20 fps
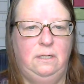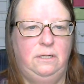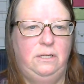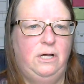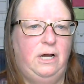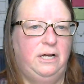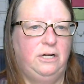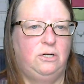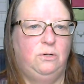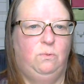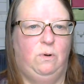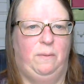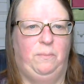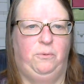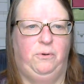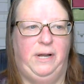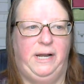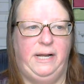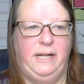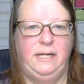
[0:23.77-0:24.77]
not
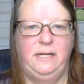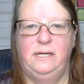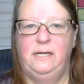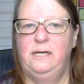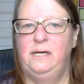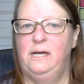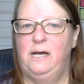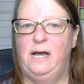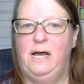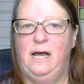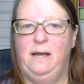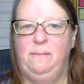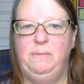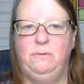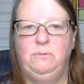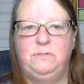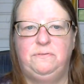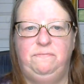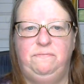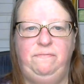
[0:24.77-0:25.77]
cooperating. It
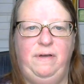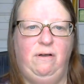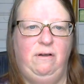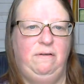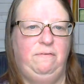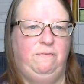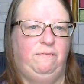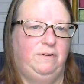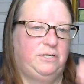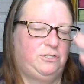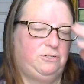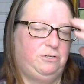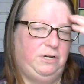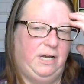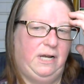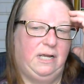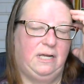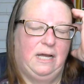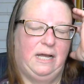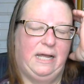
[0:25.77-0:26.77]
was very
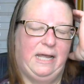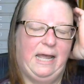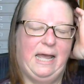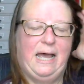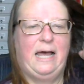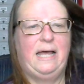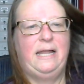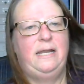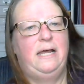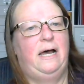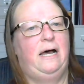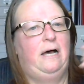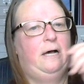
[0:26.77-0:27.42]
frustrating. I had